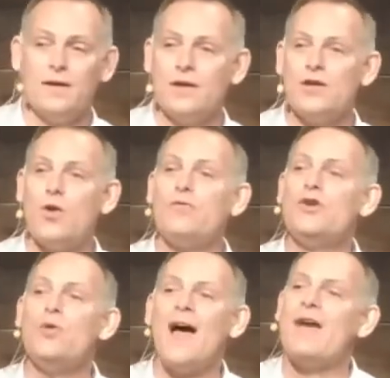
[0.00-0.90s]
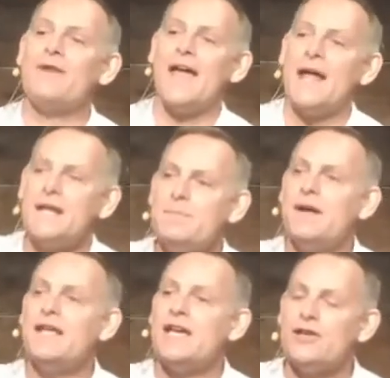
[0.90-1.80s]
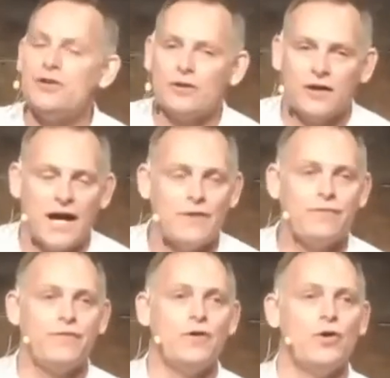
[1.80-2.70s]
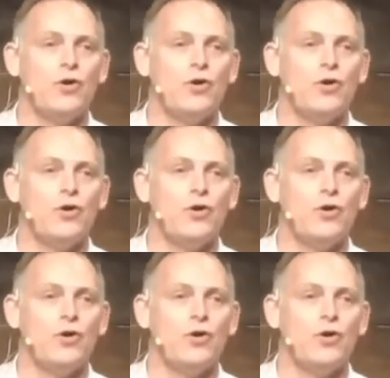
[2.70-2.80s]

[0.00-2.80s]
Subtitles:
You know, if you don't have anybody in your life